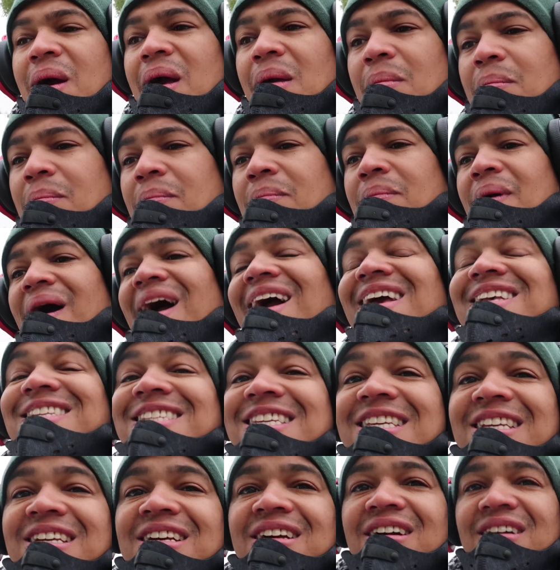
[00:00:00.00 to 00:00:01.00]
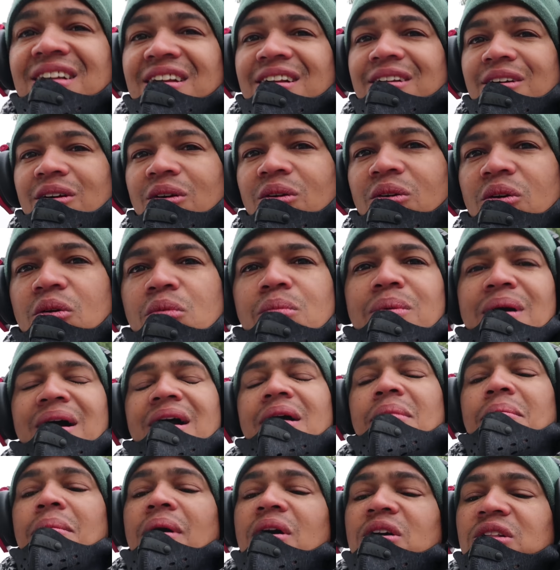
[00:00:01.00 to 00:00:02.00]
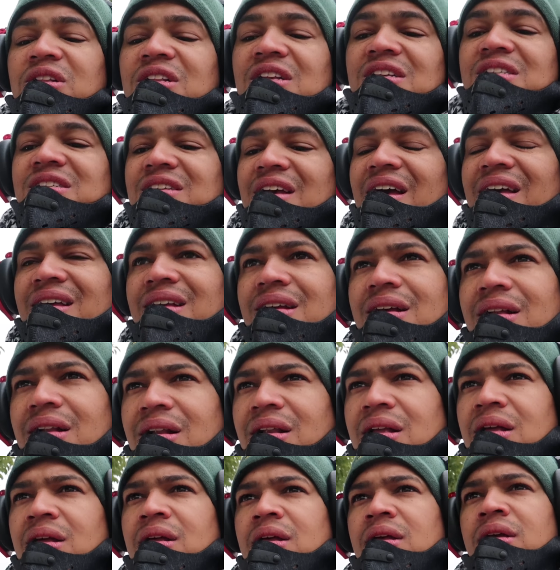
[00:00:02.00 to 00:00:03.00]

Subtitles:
by bicycle or by motorcycle,